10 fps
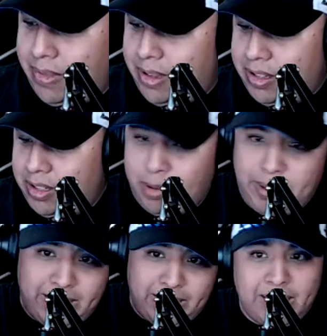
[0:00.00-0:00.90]
so
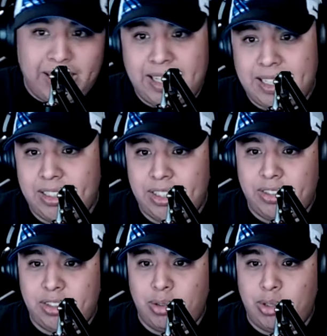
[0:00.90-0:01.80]
it caught the attention
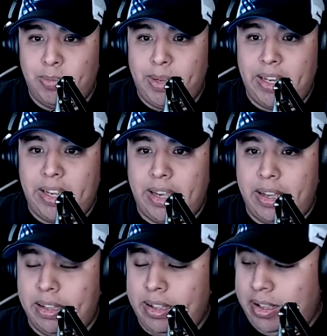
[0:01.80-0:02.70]
of social
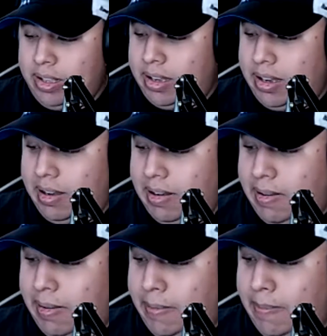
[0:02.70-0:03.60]
media.
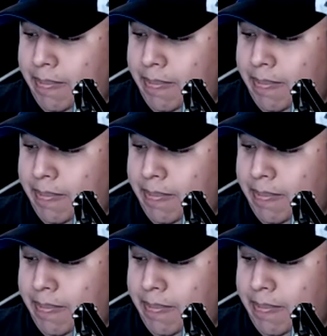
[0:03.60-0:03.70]
Um,